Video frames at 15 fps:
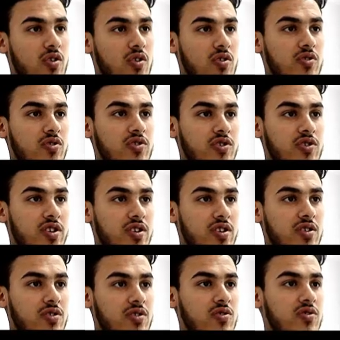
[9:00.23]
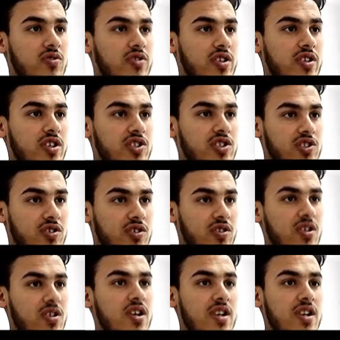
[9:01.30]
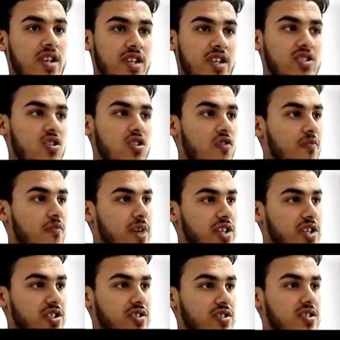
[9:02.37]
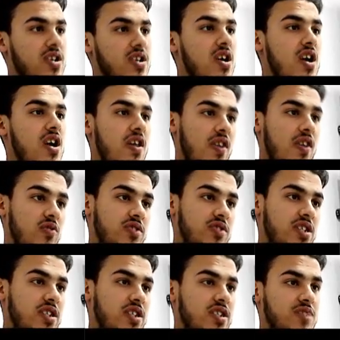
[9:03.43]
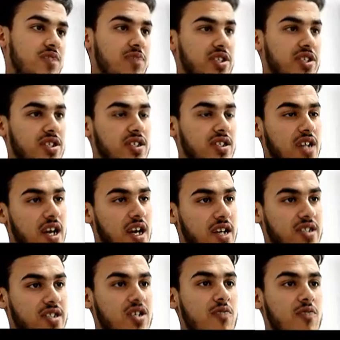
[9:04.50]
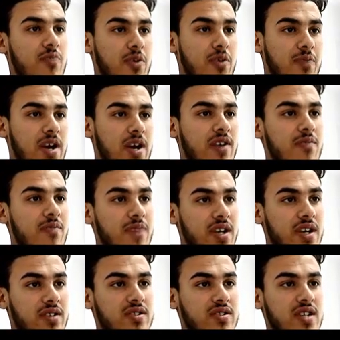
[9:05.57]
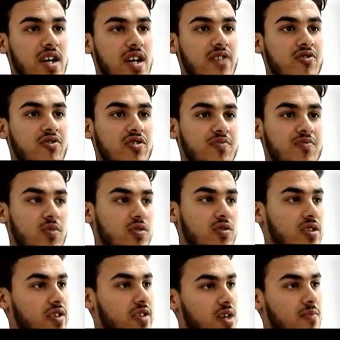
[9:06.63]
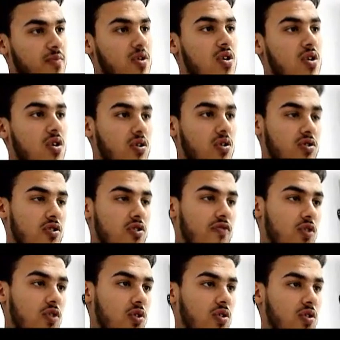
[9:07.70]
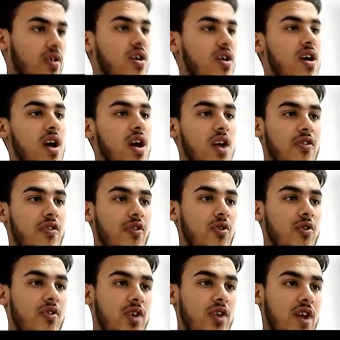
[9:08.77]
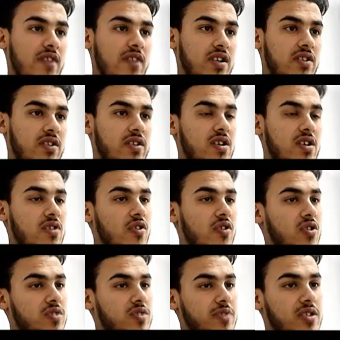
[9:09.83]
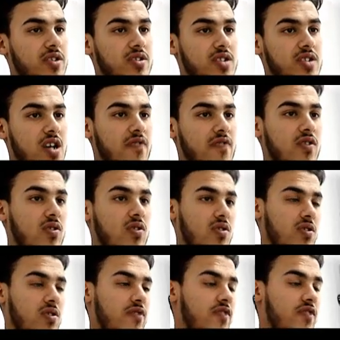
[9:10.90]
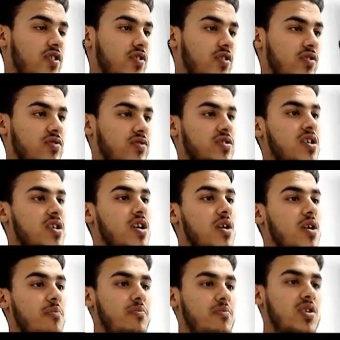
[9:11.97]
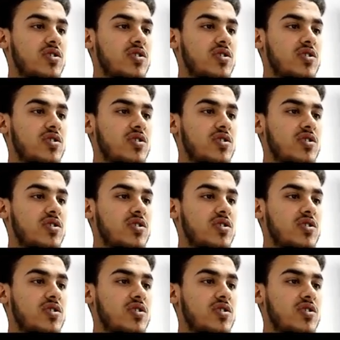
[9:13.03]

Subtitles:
for the nutritional needs of patients, those needing special diets, preparing meals and transporting them to the floor, and through the cafeteria, the hospital staff and visitors.